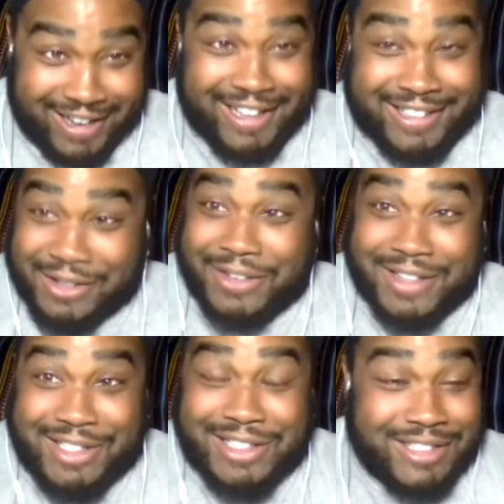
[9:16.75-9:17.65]
So
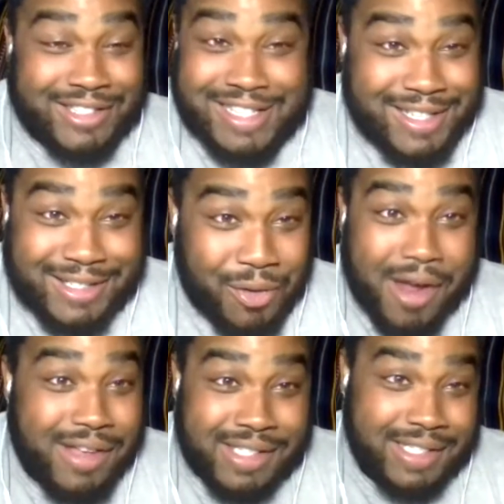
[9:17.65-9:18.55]
this is
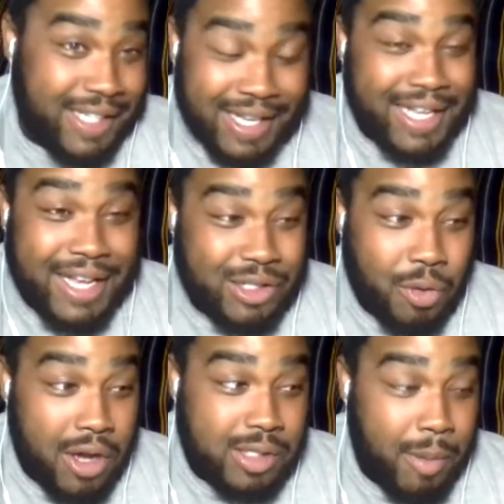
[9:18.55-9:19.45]
crazy. It's
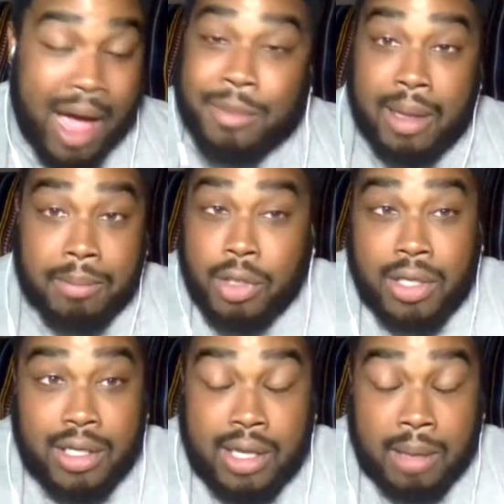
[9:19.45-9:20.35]
crazy, man. I'm
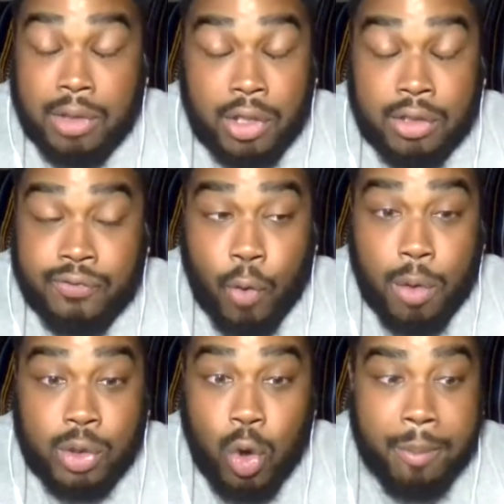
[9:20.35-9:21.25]
looking forward
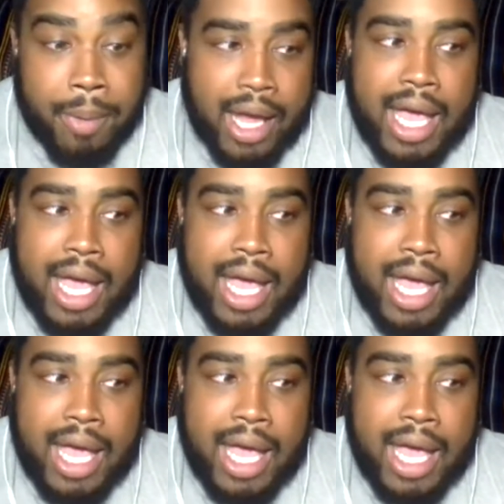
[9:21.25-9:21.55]
to it, but.